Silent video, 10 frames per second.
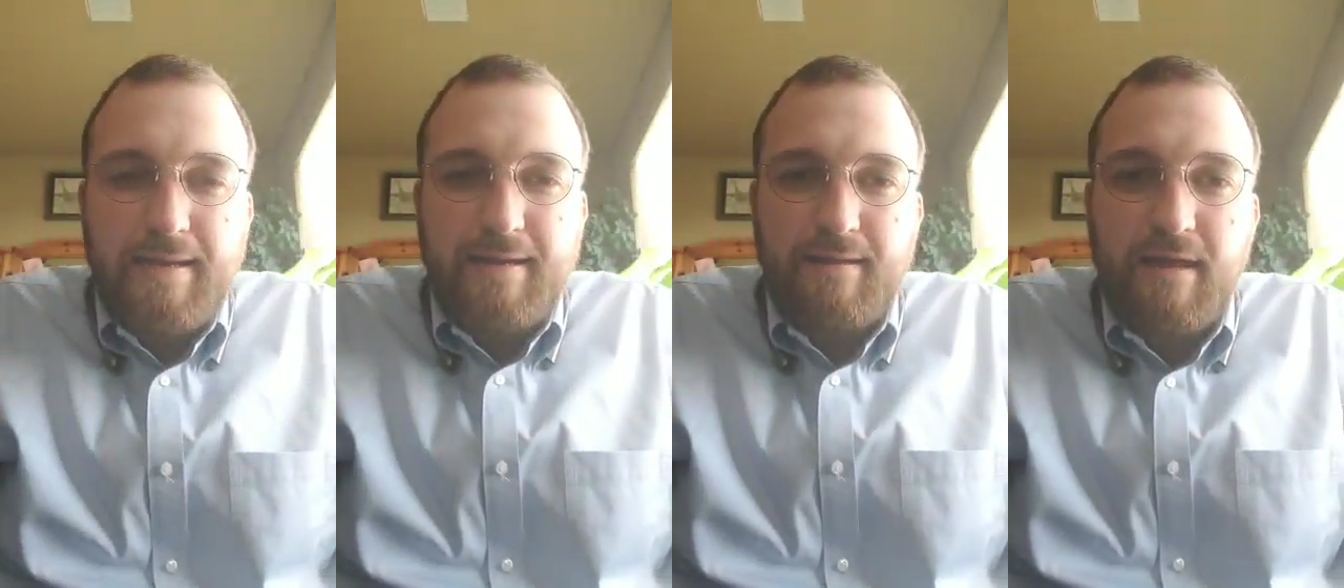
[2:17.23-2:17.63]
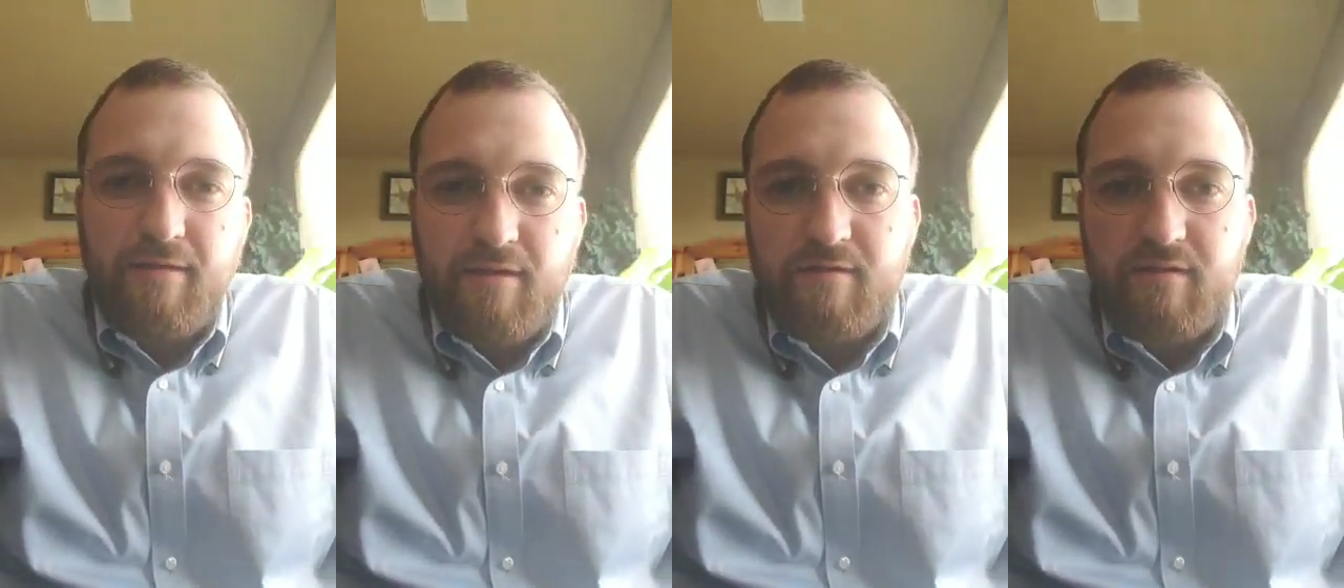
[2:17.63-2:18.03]
A lot
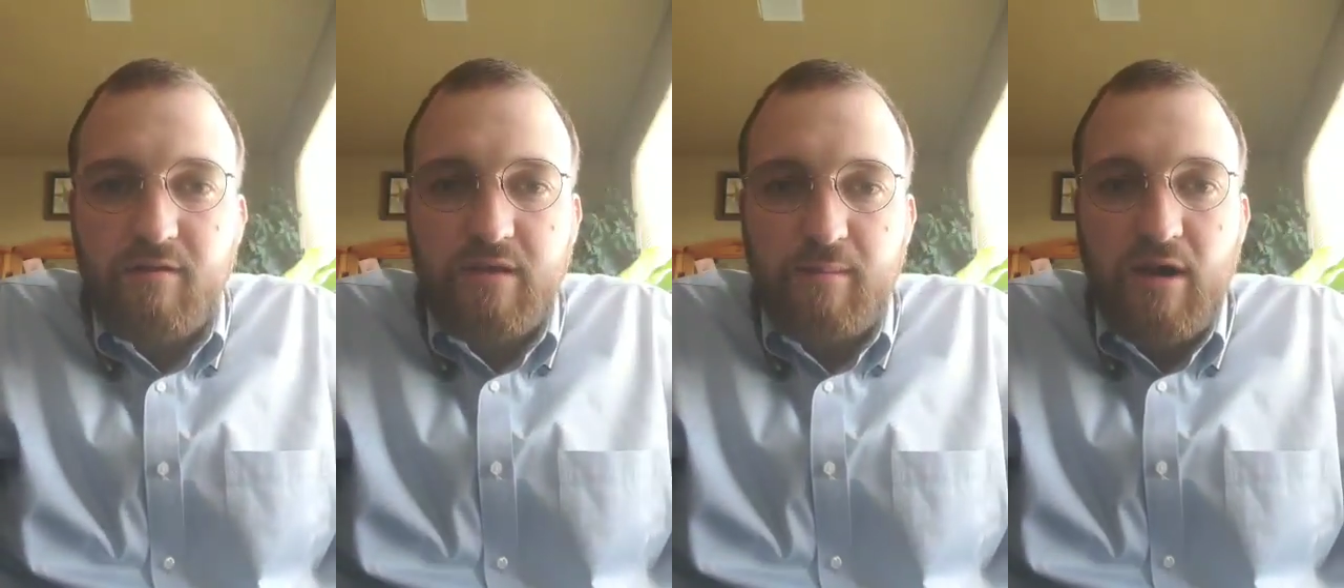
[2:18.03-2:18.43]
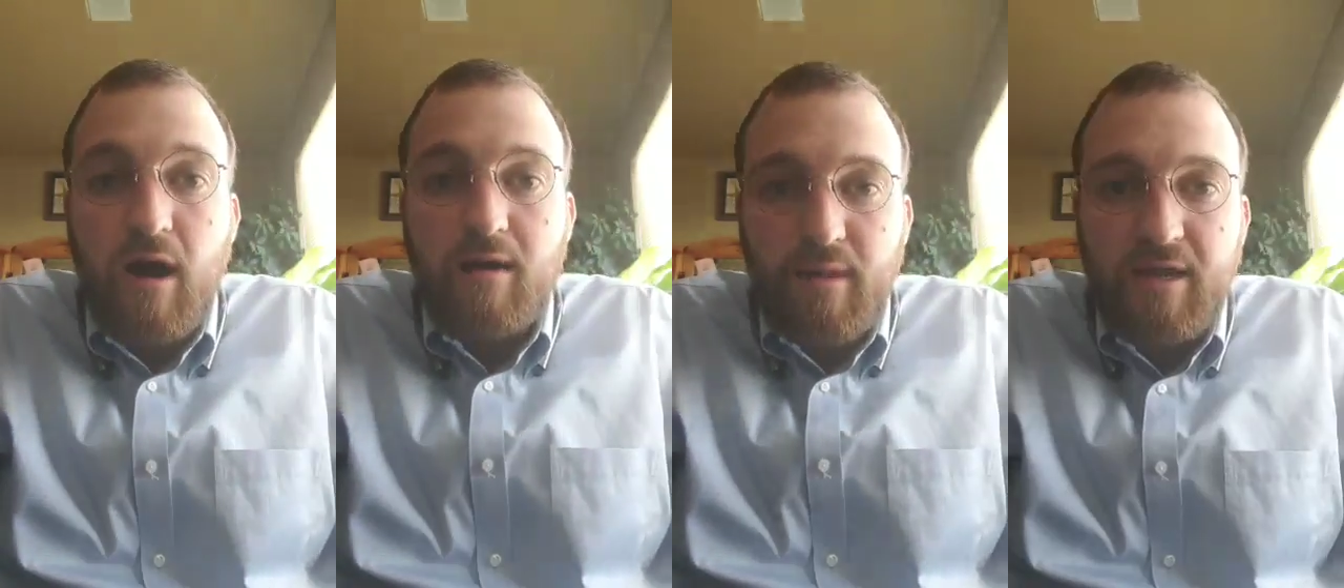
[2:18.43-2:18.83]
of things still need to be
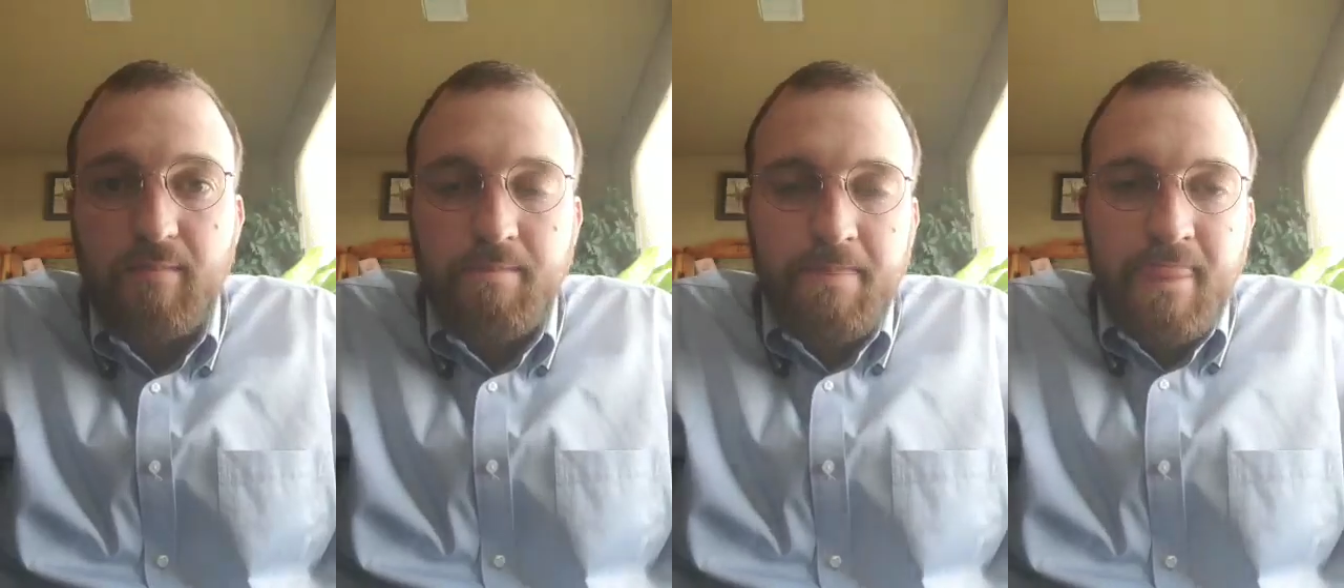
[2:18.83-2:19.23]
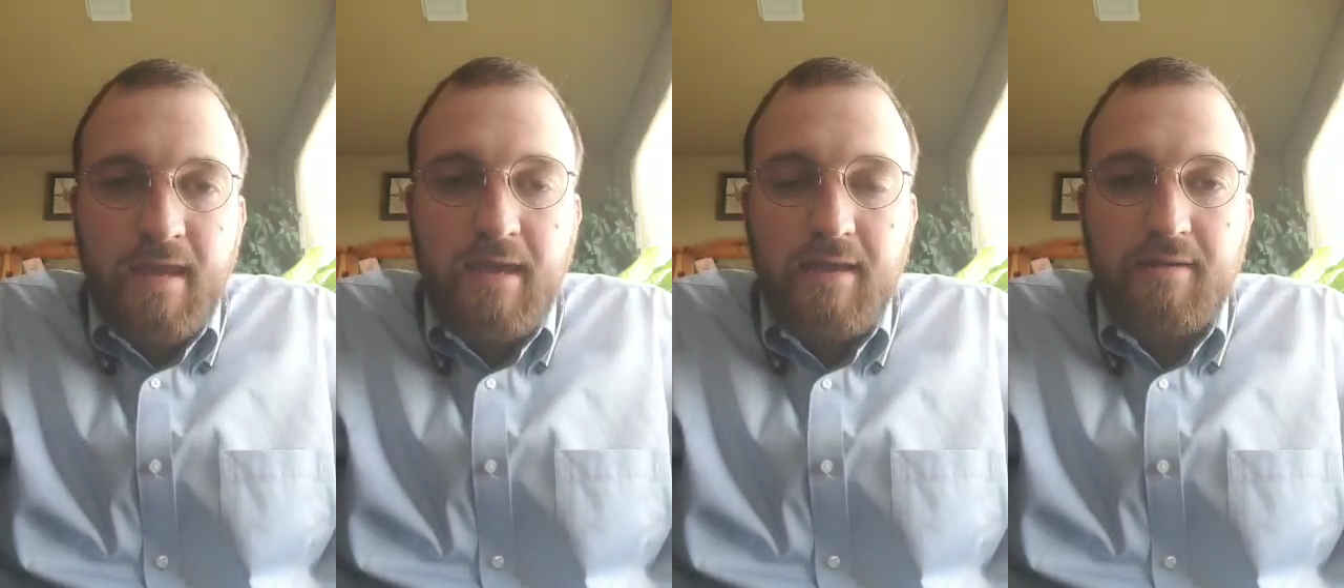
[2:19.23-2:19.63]
automated,
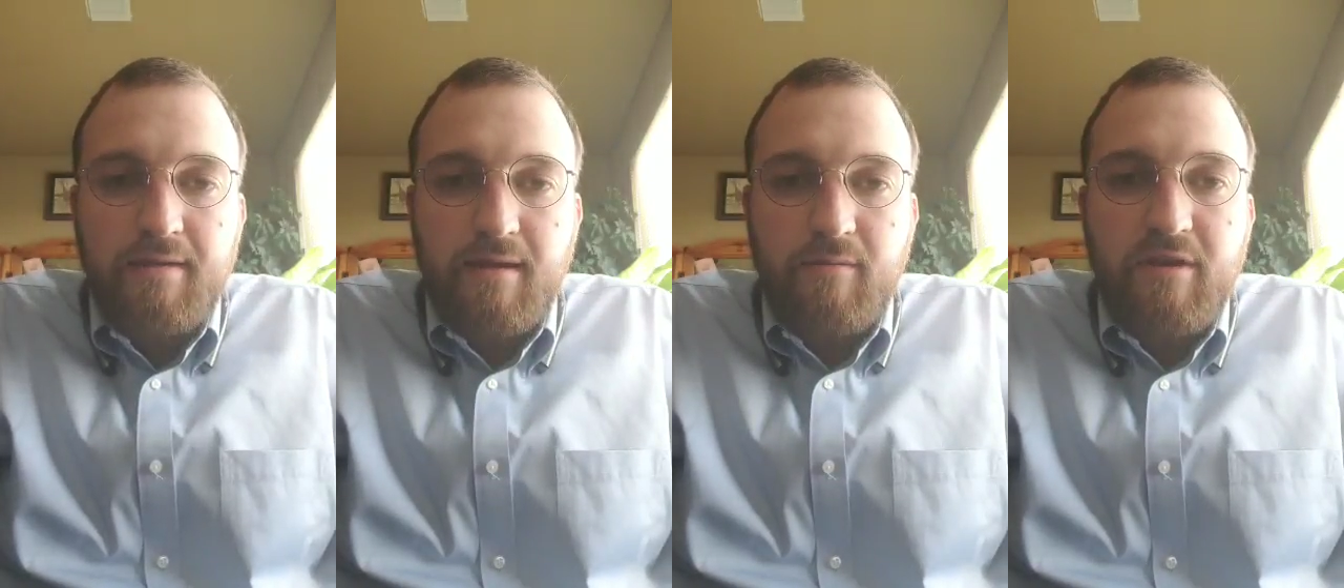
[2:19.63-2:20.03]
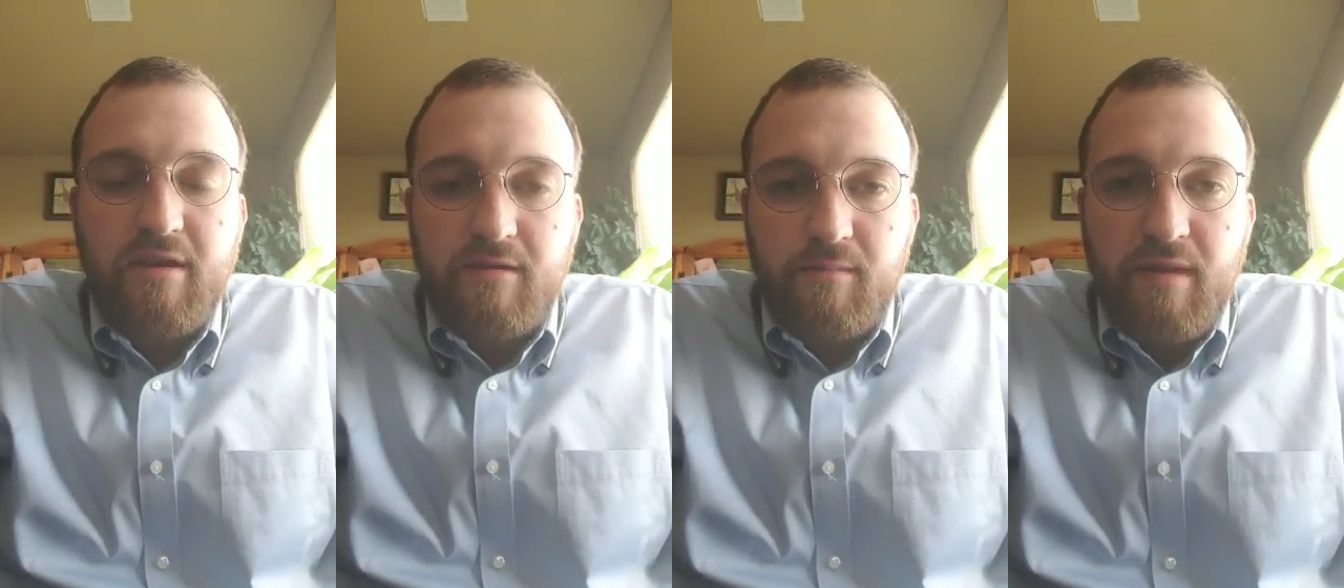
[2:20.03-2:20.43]
and we
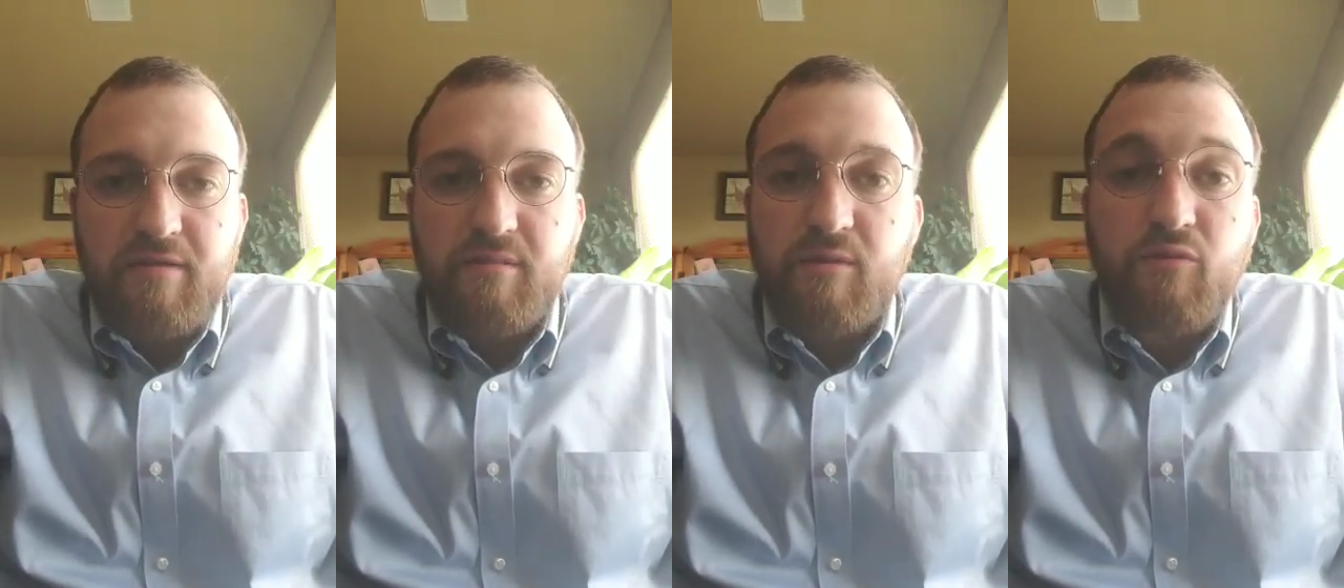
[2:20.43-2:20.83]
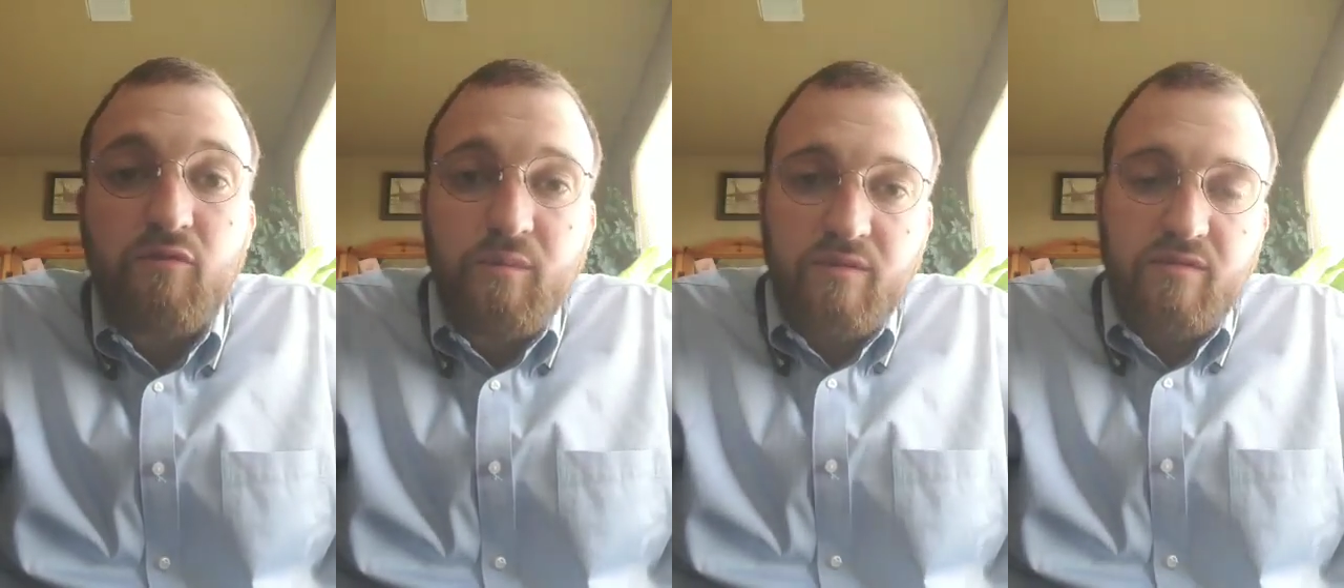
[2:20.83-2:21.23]
need to make some
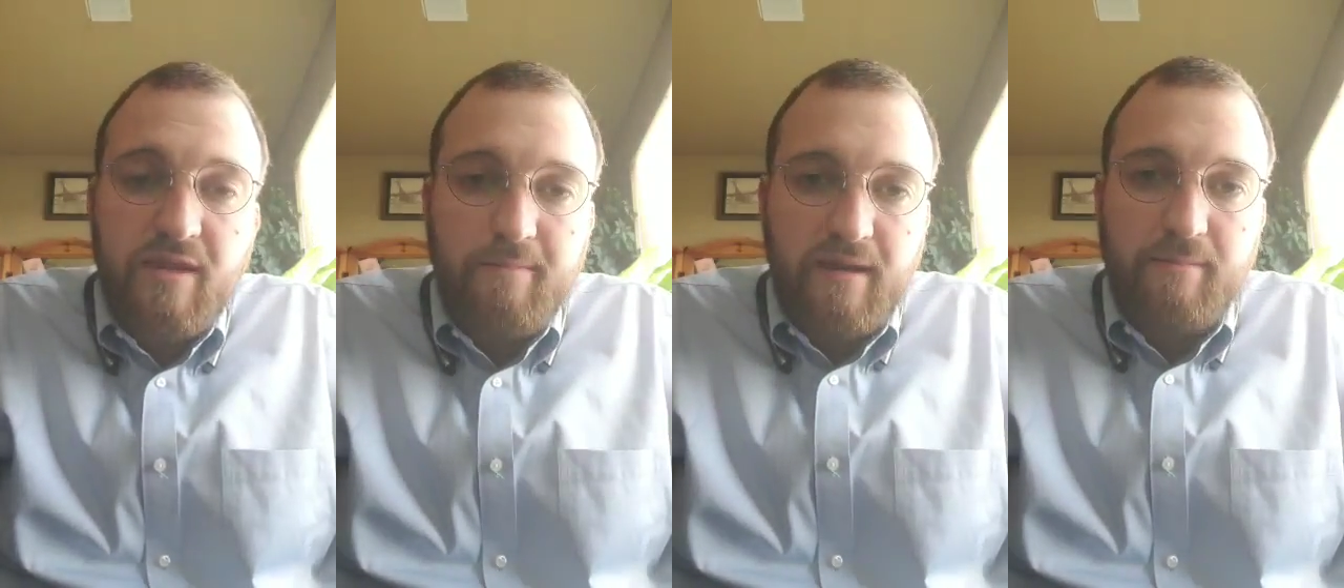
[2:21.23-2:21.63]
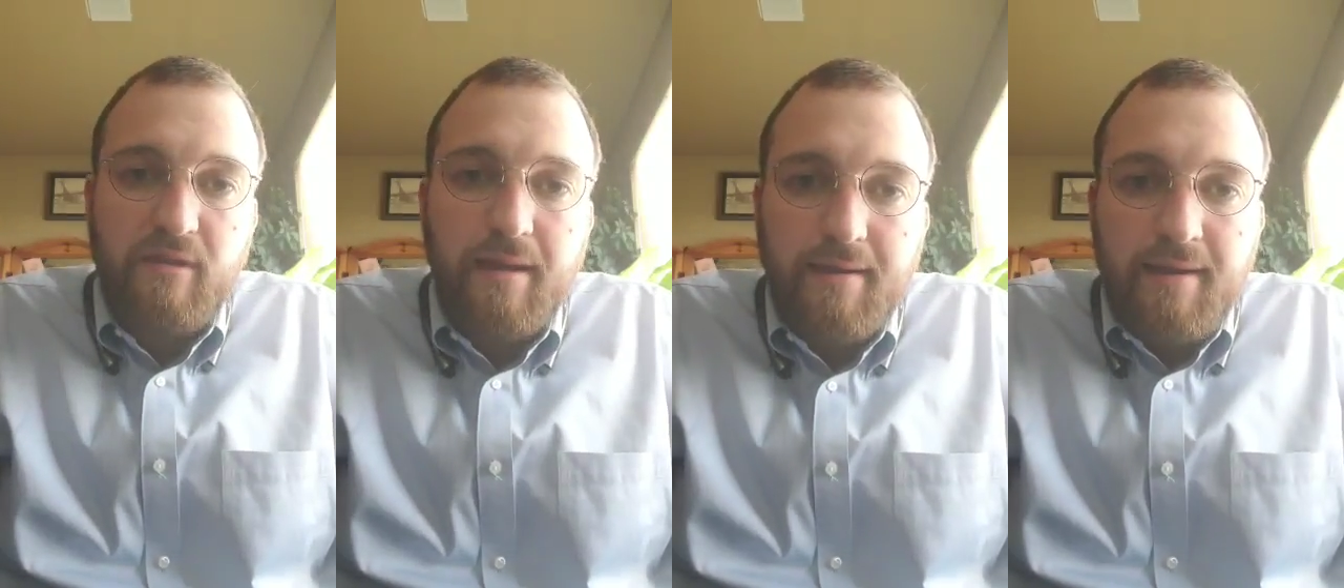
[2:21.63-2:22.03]
improvements in that
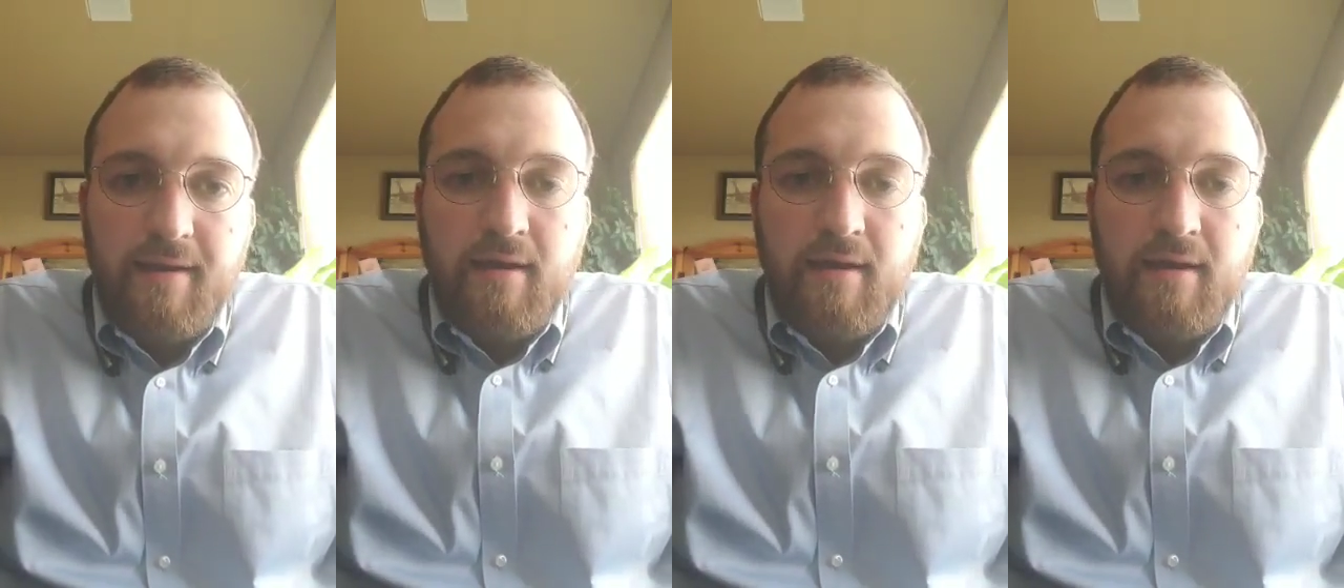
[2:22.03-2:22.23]
pipeline.